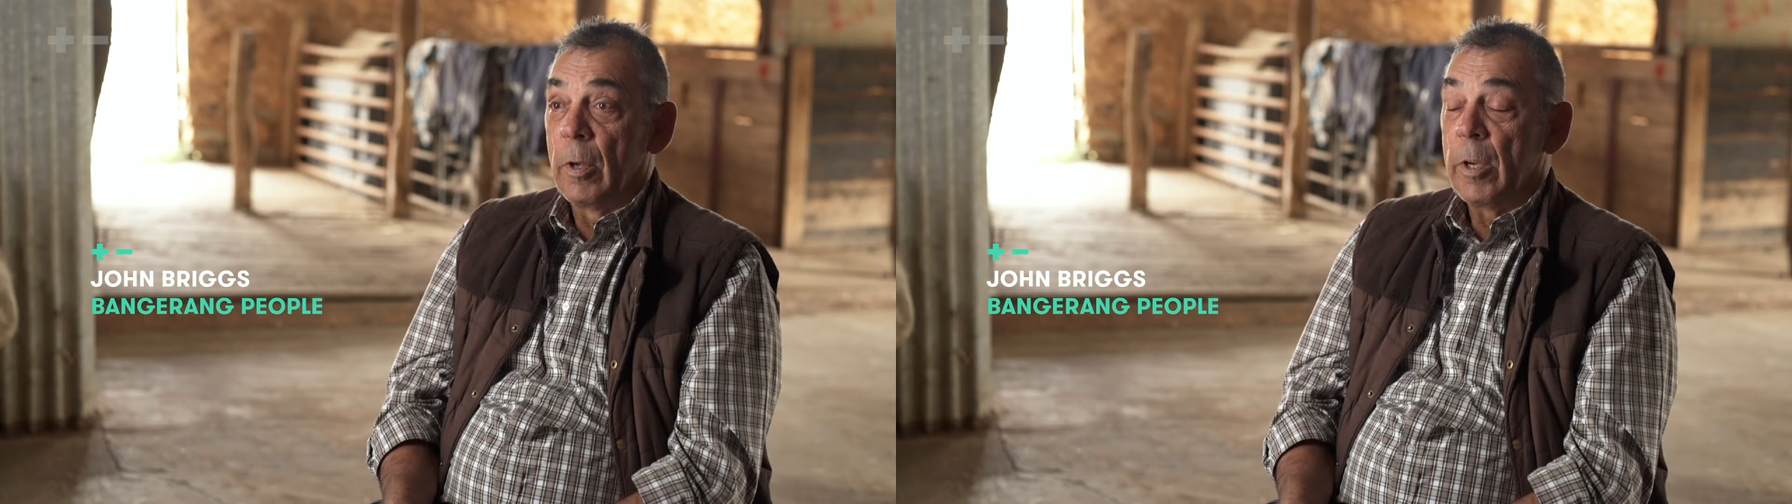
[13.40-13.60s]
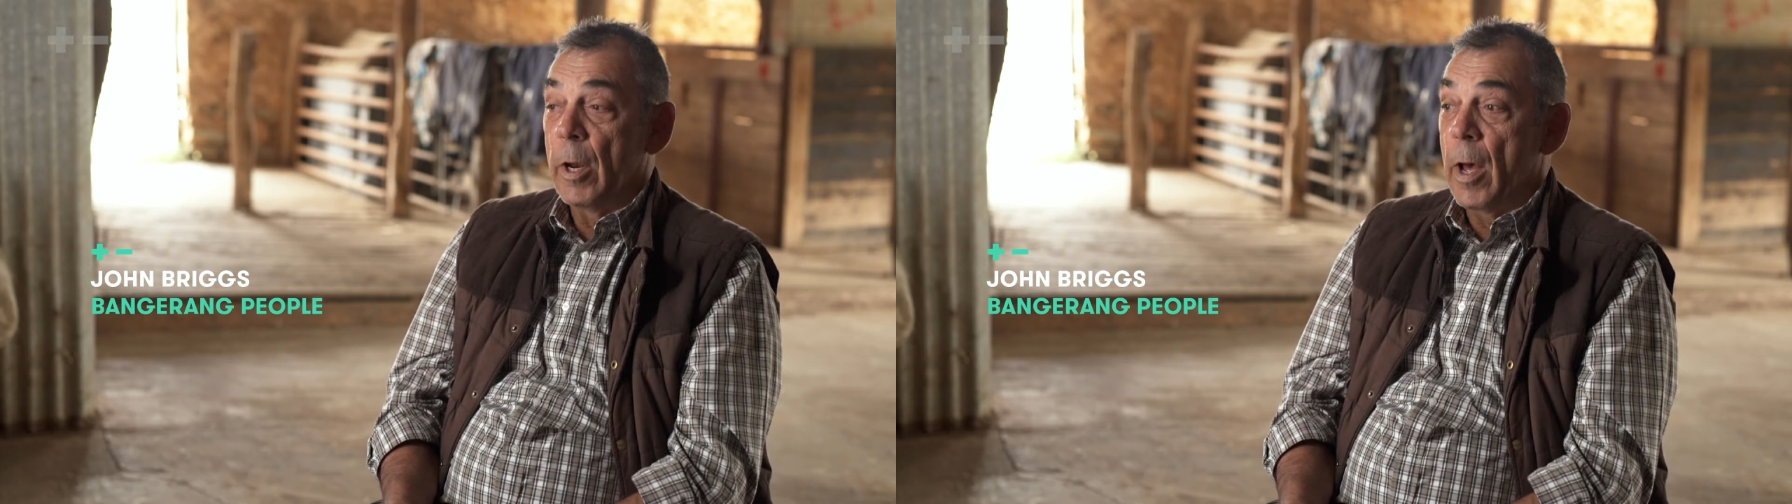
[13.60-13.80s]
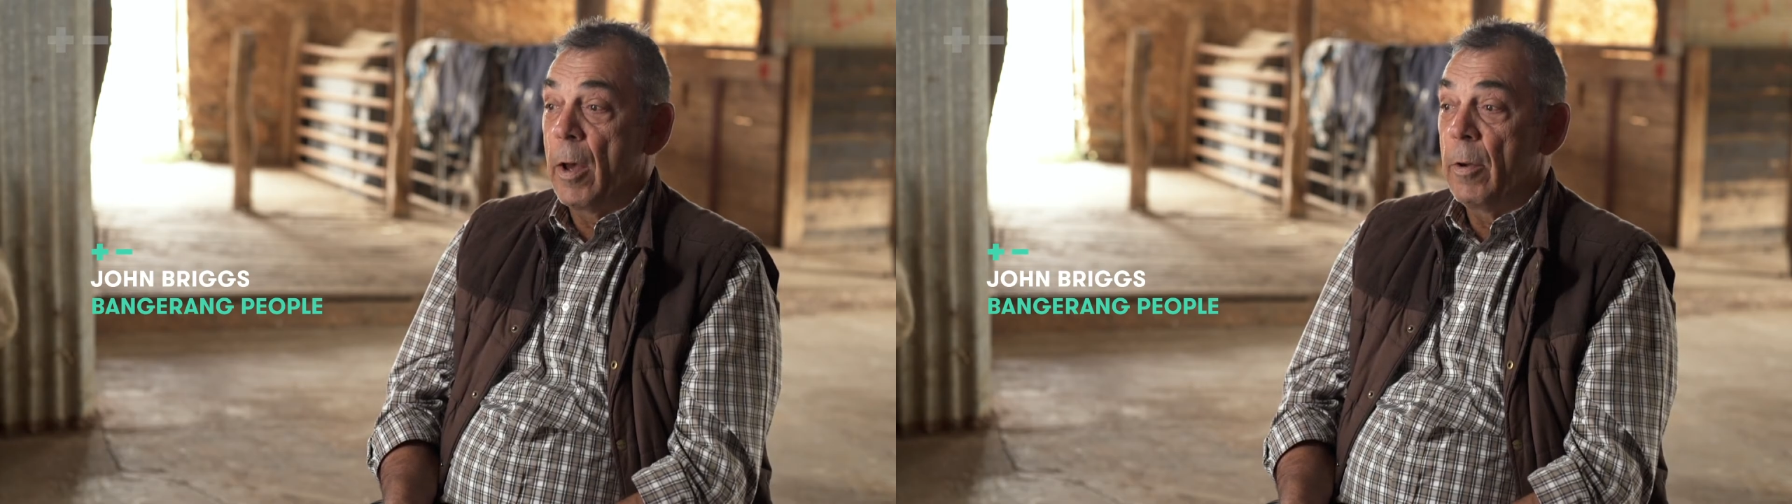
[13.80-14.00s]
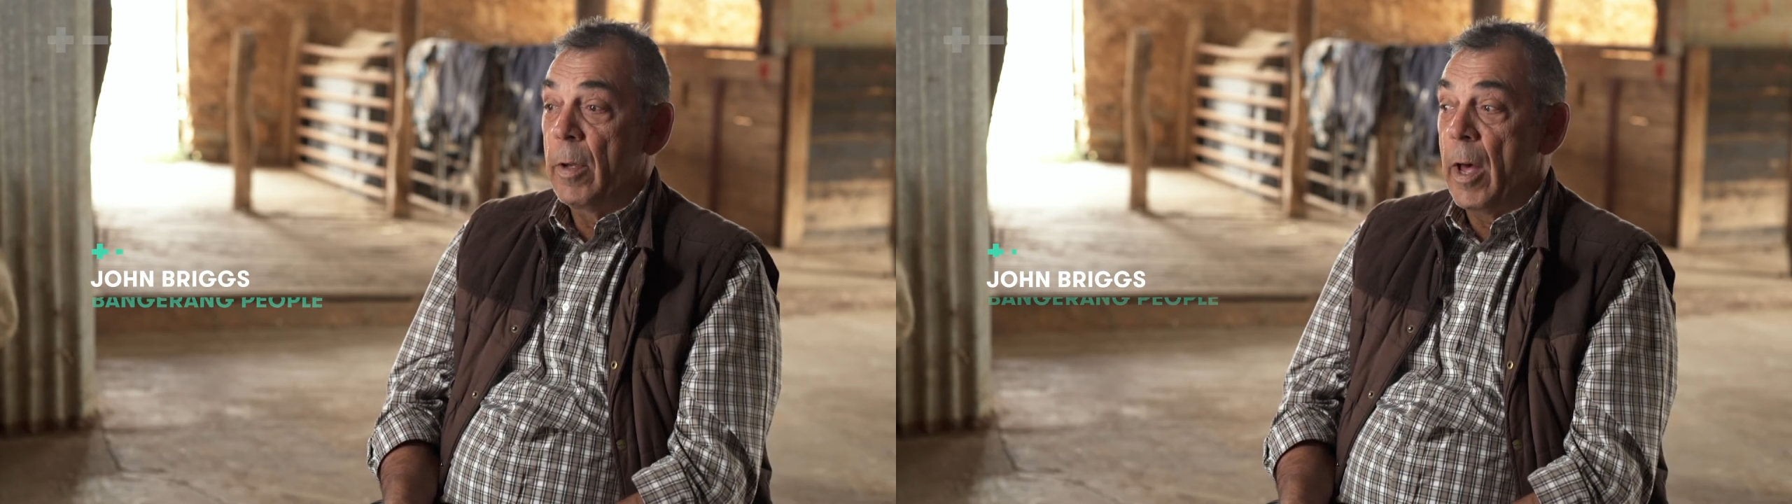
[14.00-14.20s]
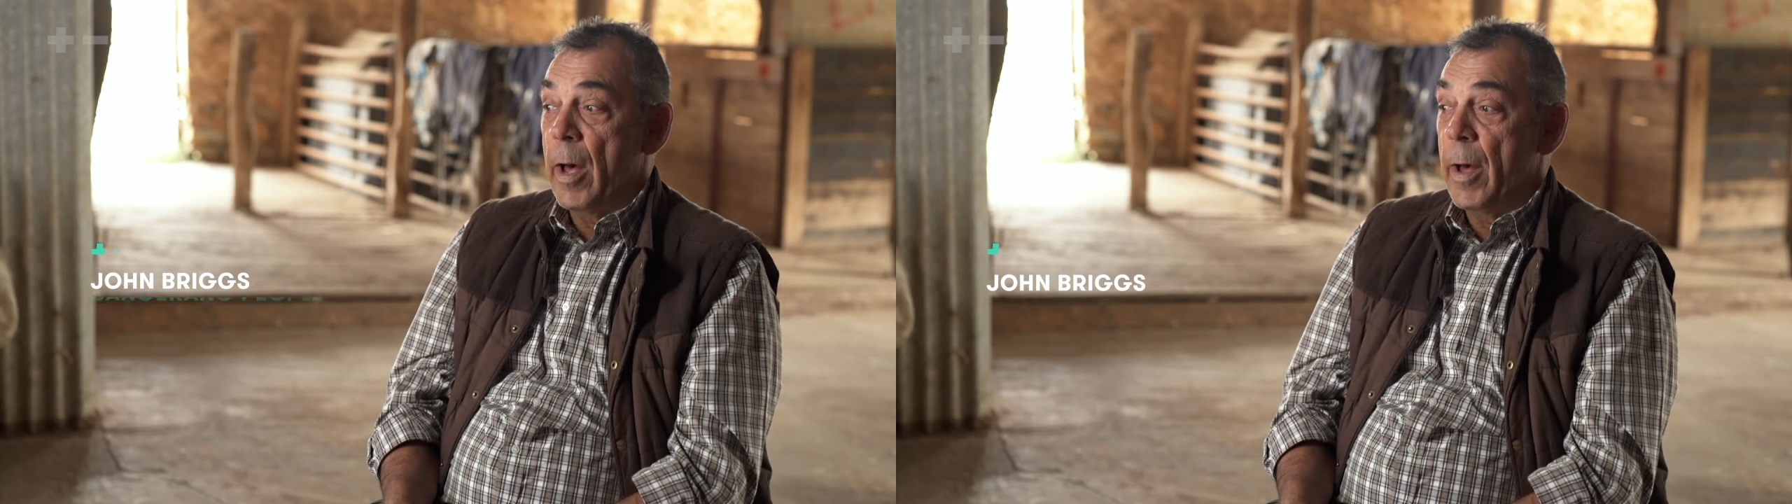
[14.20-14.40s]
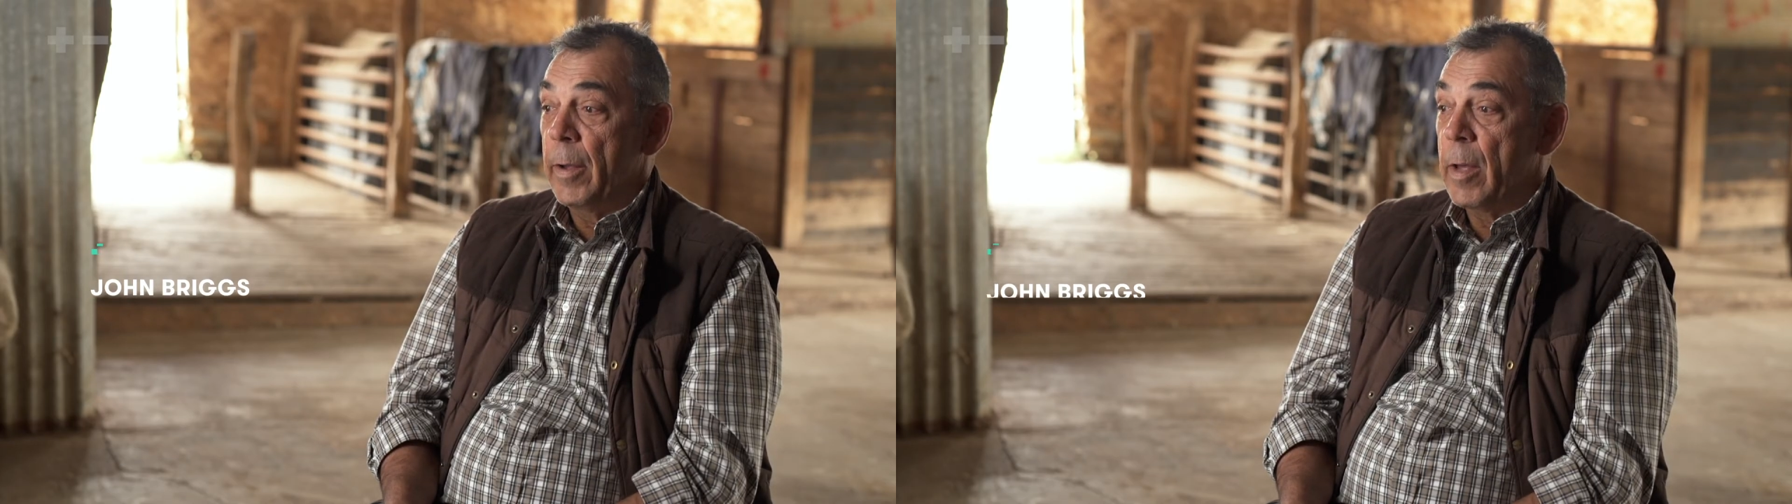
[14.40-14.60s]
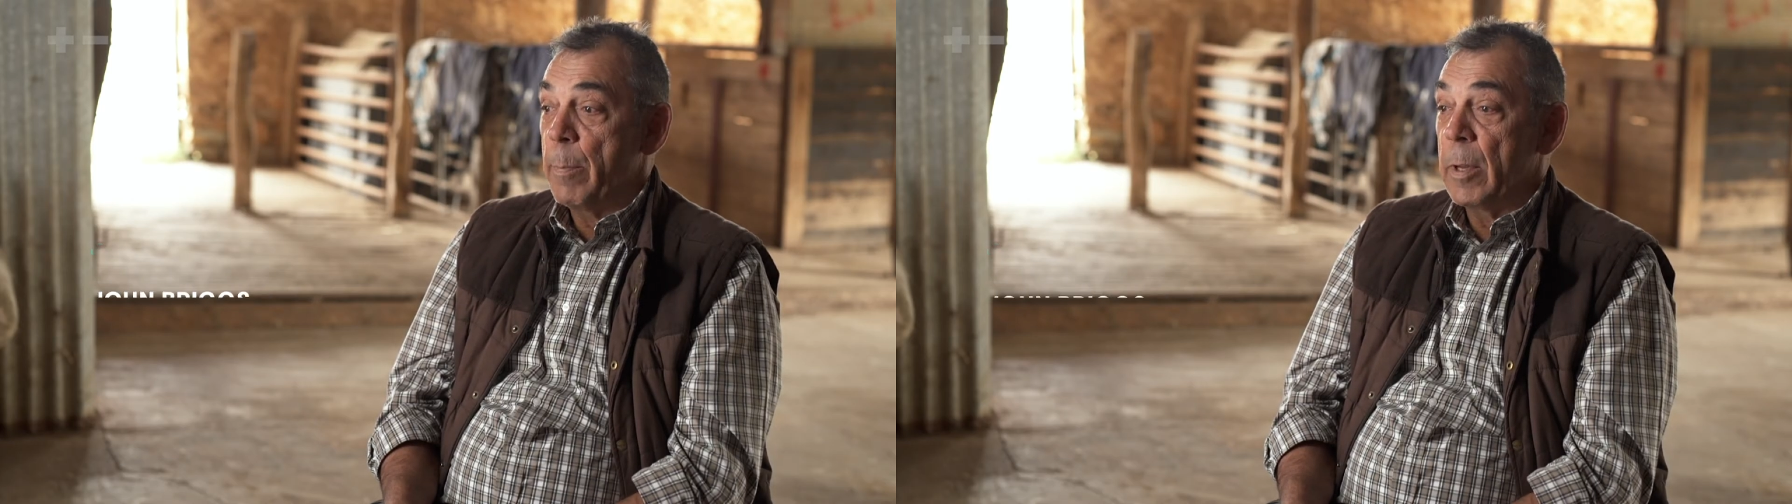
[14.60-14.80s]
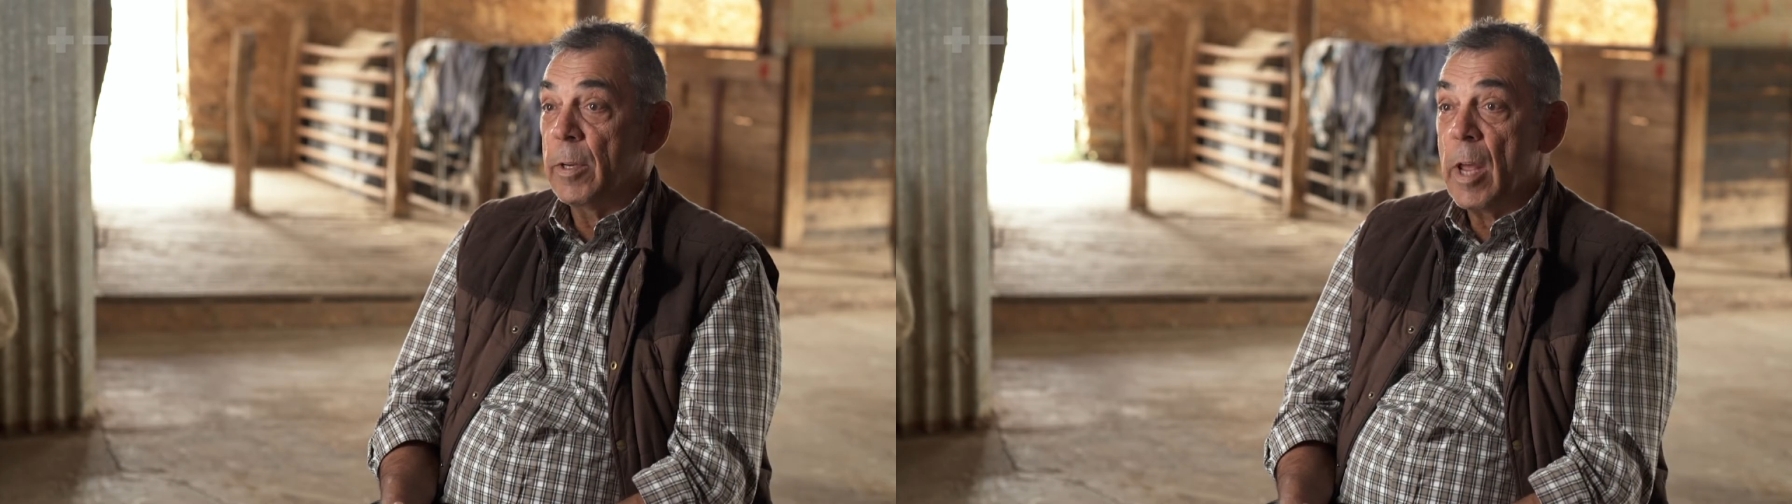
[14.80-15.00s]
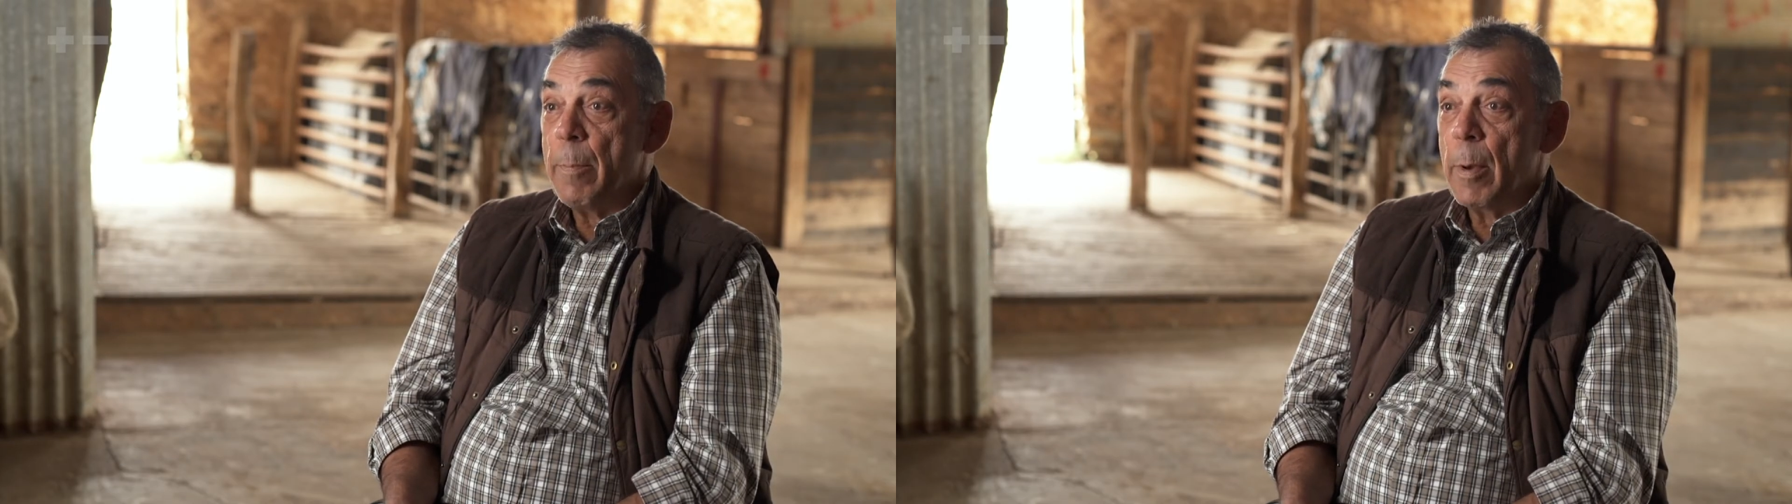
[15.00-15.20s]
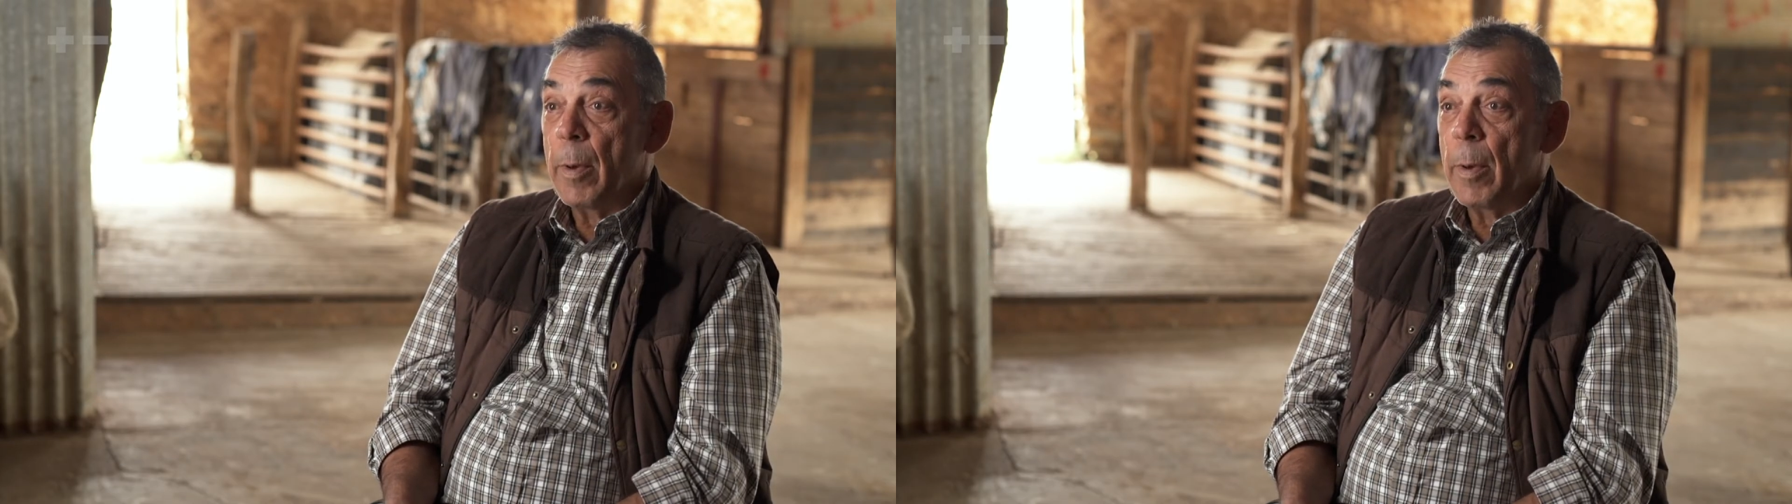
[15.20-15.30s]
you know, up in the Dampier